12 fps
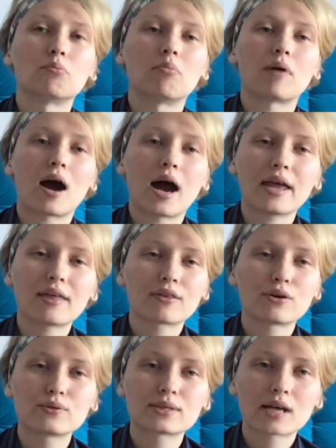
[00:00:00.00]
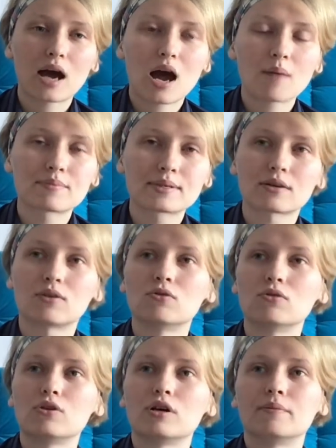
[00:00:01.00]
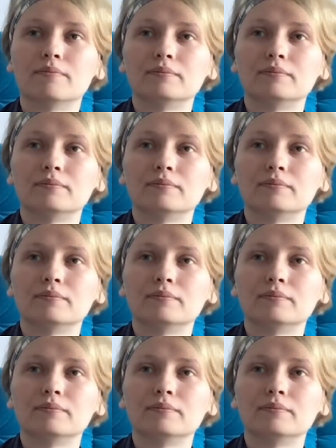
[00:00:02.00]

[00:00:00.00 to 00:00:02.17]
buy those cups or